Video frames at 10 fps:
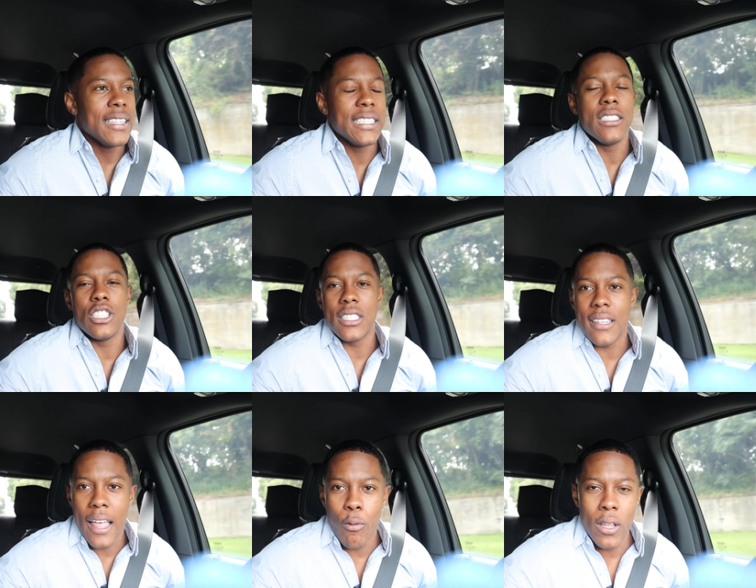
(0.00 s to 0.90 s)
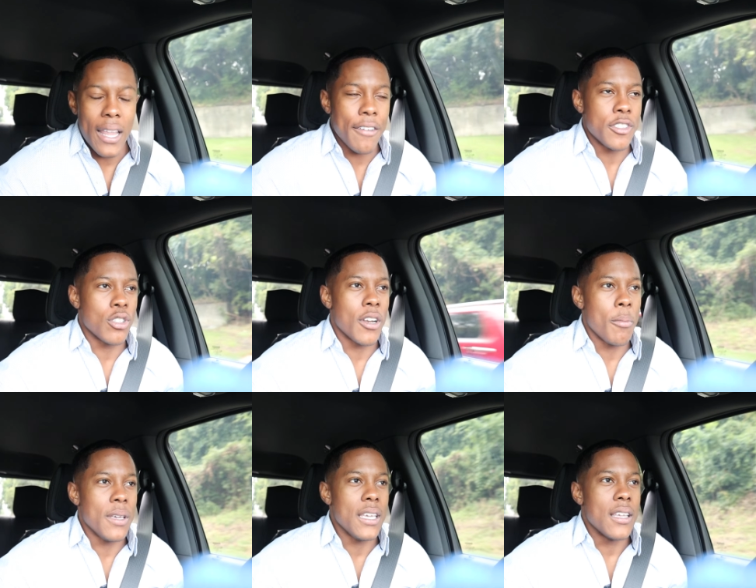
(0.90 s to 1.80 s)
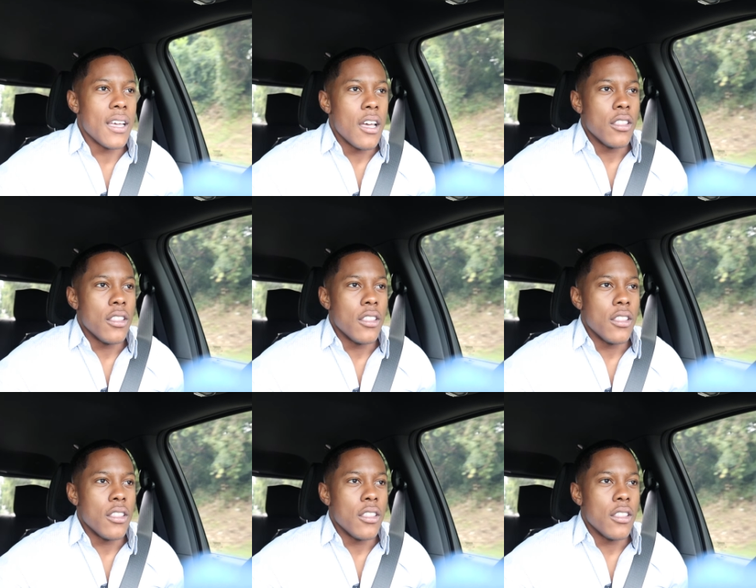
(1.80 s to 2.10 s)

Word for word: this is just like what life is going to be